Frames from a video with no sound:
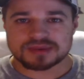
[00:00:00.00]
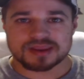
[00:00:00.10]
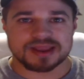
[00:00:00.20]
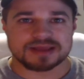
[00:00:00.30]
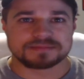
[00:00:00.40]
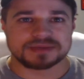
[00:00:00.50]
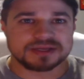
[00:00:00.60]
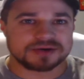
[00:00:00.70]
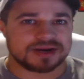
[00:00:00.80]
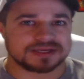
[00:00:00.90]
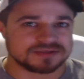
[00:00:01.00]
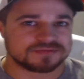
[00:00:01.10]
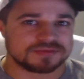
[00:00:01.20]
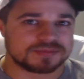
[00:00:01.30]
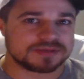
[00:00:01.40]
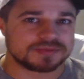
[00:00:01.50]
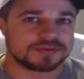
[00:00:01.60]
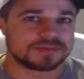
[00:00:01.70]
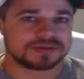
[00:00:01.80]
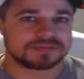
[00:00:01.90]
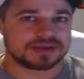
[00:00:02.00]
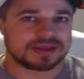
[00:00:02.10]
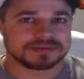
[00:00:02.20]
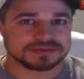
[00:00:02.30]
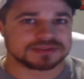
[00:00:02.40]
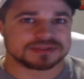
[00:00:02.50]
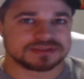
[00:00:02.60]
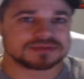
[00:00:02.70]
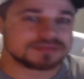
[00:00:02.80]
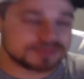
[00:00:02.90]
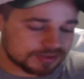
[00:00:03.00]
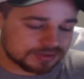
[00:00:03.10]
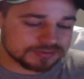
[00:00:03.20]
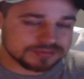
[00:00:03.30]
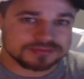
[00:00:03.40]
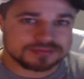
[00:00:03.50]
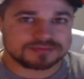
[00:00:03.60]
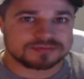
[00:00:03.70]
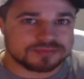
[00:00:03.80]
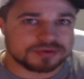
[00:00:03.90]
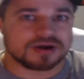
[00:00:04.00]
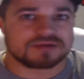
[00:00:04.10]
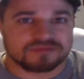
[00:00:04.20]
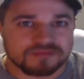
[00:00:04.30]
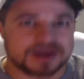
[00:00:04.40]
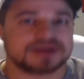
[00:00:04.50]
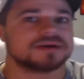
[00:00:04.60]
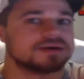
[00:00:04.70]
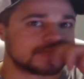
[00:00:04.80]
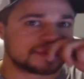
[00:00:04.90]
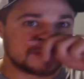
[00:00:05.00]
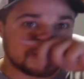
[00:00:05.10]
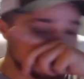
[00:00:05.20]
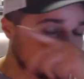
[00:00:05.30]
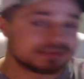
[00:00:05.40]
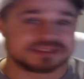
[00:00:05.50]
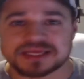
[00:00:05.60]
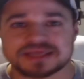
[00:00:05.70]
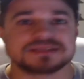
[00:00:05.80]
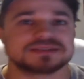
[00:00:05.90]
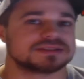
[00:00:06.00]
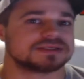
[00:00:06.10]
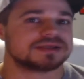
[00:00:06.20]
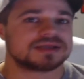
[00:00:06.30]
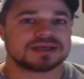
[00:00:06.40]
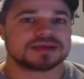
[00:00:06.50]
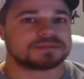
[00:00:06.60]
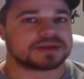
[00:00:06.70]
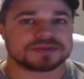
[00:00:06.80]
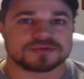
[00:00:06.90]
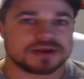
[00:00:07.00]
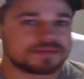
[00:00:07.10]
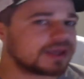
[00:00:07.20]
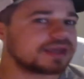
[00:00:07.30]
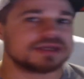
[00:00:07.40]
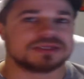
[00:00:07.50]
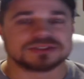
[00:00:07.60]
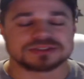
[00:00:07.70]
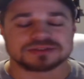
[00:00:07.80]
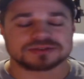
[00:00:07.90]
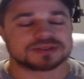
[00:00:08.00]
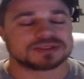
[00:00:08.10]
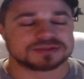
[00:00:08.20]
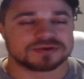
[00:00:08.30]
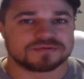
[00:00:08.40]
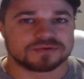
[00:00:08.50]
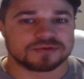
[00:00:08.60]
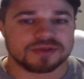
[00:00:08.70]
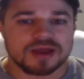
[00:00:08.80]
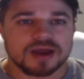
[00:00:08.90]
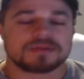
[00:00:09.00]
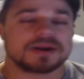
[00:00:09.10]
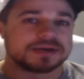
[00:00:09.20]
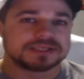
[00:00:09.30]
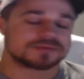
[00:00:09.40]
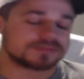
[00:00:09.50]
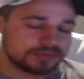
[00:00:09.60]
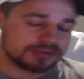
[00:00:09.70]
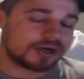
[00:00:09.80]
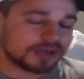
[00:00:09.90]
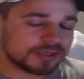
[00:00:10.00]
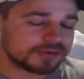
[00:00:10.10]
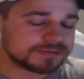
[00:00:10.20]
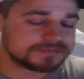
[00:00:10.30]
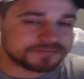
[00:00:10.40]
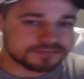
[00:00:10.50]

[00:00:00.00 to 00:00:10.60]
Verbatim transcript: and be interactive with people, but be able to, you know, read off of a binder and not make mistakes and be on the right page and so on and so forth. But anyways, talking to him,